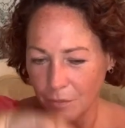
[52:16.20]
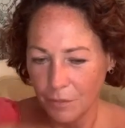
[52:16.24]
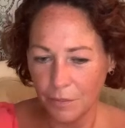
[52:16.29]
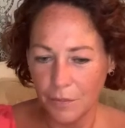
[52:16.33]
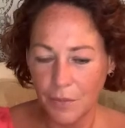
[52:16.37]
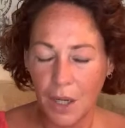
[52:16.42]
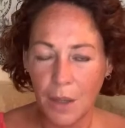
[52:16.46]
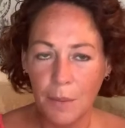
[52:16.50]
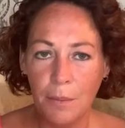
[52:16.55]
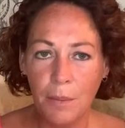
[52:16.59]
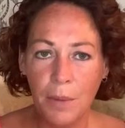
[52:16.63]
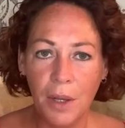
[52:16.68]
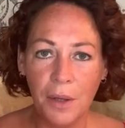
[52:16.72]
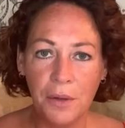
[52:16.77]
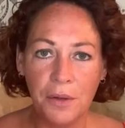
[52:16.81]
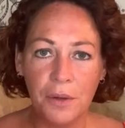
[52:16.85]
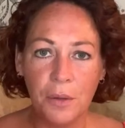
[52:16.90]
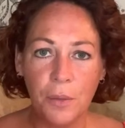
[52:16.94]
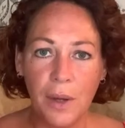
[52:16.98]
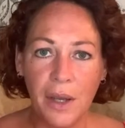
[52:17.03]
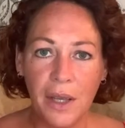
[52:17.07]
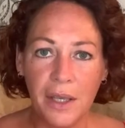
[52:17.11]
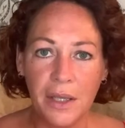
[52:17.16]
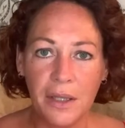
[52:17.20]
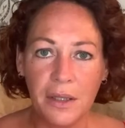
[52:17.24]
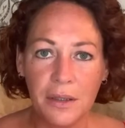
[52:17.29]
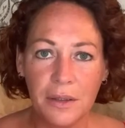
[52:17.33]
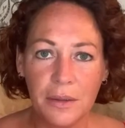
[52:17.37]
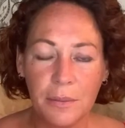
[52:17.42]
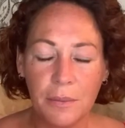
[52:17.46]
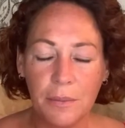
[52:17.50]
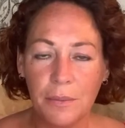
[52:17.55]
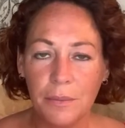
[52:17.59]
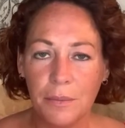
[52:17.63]
I'm blown away.
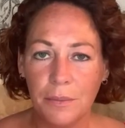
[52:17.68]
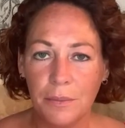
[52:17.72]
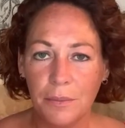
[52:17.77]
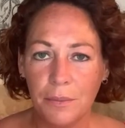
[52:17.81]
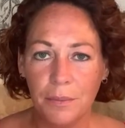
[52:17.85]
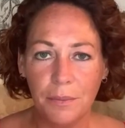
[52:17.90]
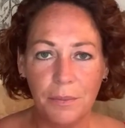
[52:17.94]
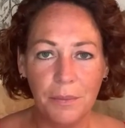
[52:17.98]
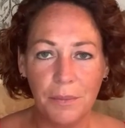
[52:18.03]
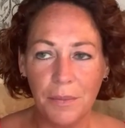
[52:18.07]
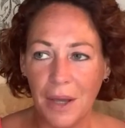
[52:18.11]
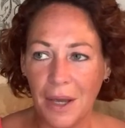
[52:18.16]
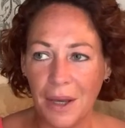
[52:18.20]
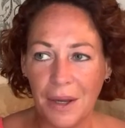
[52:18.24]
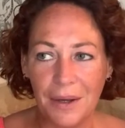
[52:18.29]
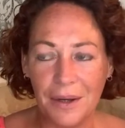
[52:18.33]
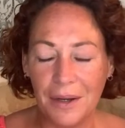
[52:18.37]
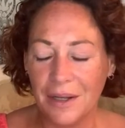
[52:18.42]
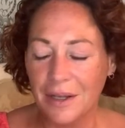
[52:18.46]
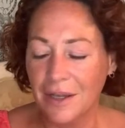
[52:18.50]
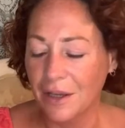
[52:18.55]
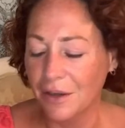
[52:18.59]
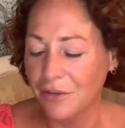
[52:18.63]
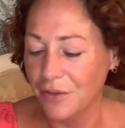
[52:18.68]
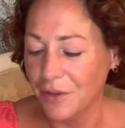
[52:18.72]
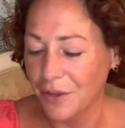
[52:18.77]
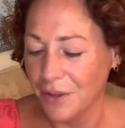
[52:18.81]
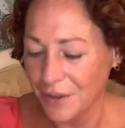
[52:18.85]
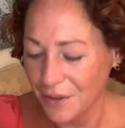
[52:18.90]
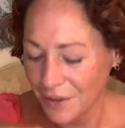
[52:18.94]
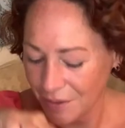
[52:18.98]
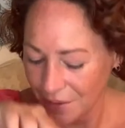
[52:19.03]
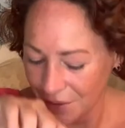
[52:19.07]
I love it.